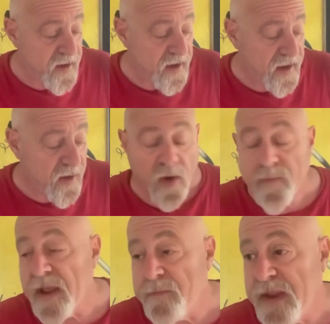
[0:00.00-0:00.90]
on
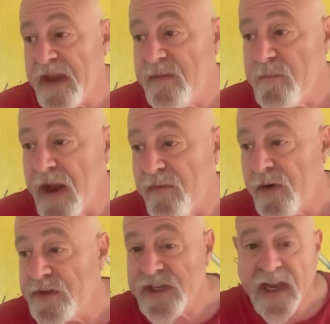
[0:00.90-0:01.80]
my beat,
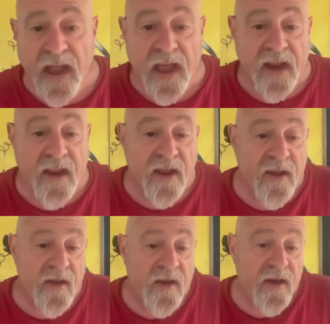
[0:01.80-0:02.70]
Metaverse, AI,
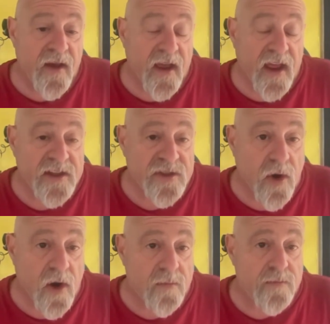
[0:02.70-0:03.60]

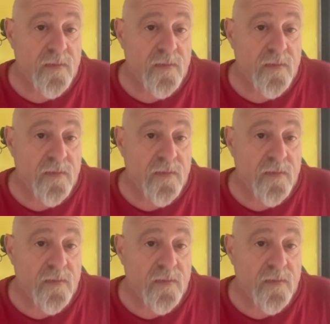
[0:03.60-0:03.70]
XR,